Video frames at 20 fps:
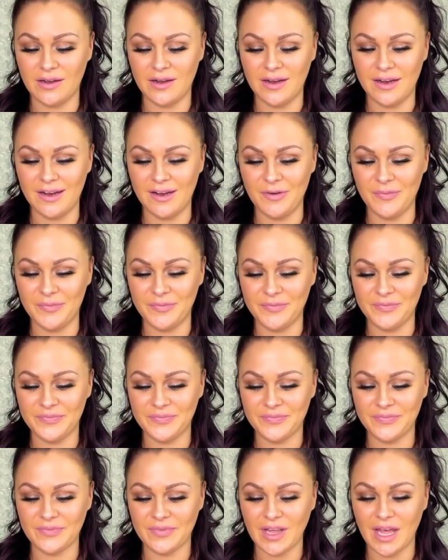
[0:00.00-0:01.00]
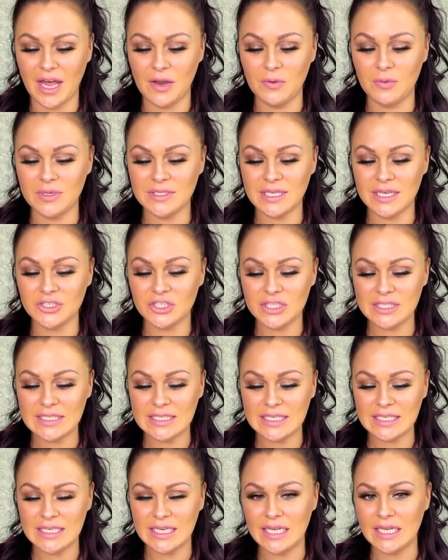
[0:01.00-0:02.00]
Um, and what's
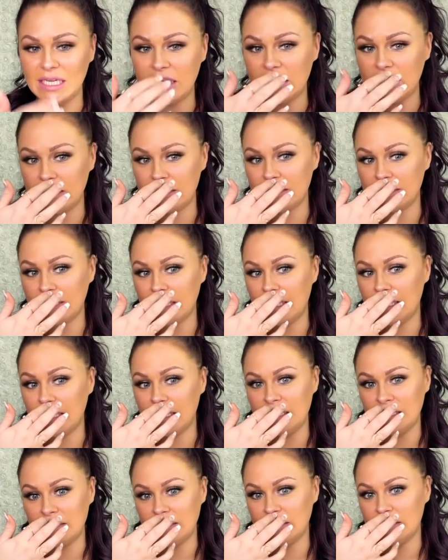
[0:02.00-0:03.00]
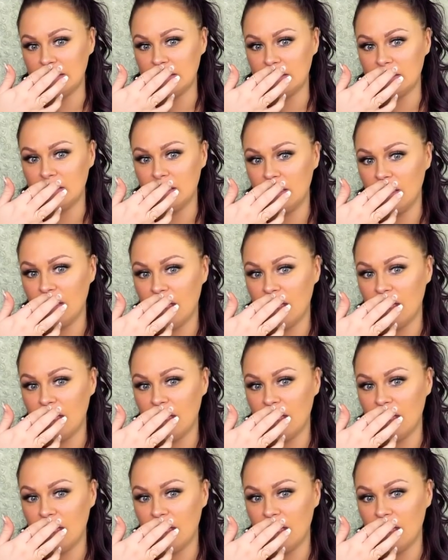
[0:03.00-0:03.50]
interesting is it's,